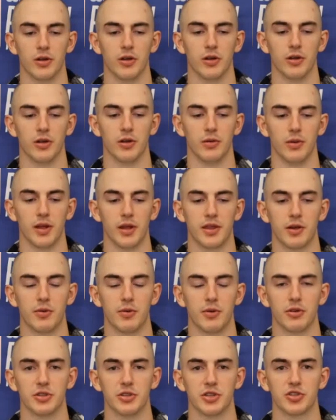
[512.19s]
I think we
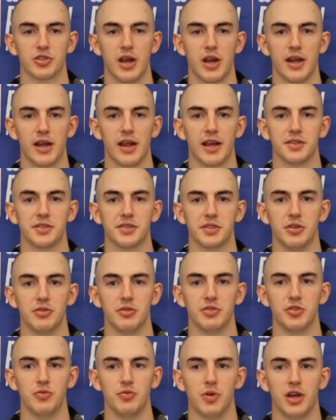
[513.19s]
were just trying to
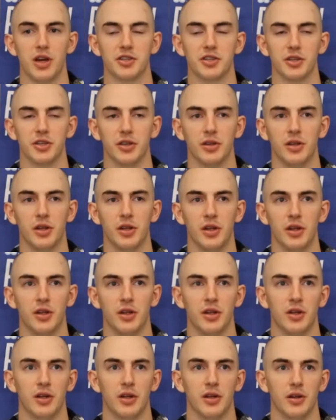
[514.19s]
execute too much. And,
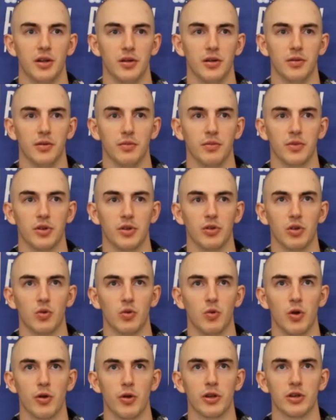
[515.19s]
the
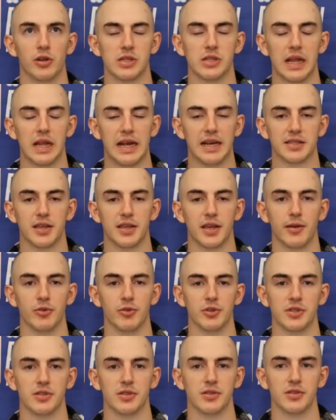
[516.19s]
Warriors' last game
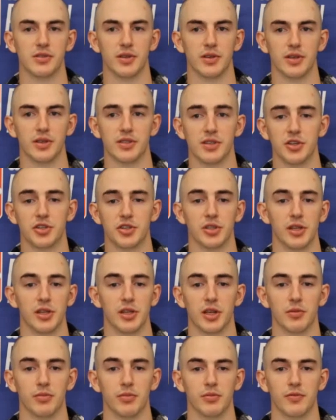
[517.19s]
was essentially
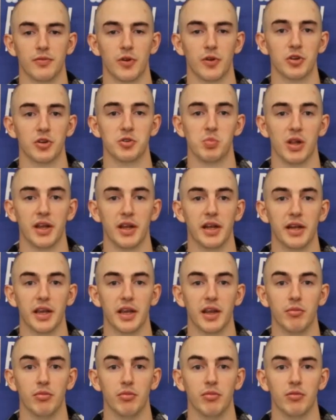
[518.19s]
their first playing
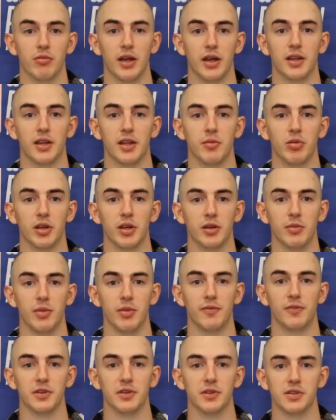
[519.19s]
game, right? They played
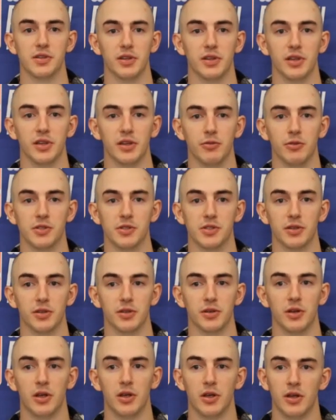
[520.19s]
Memphis, and it was
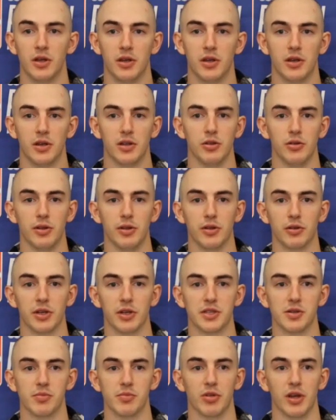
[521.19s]
you either
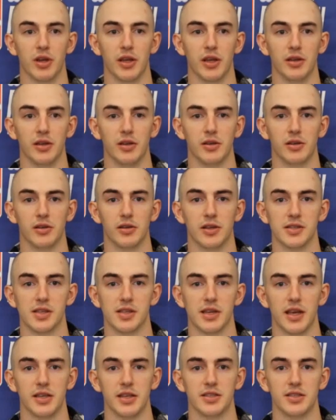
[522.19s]
get to play as
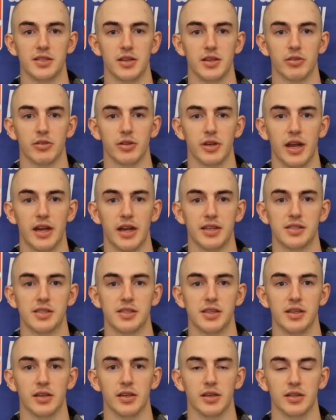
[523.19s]
the 8 seed or the 9
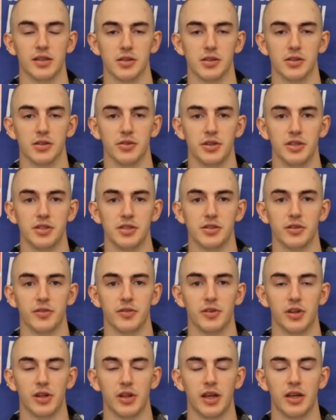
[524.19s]
seed, and it's a little easier if
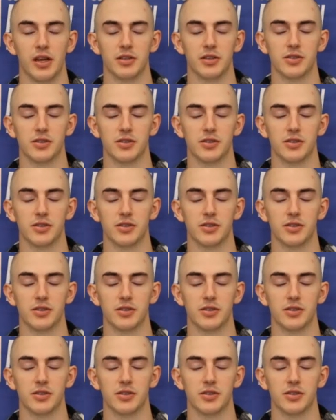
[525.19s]
you're the 8.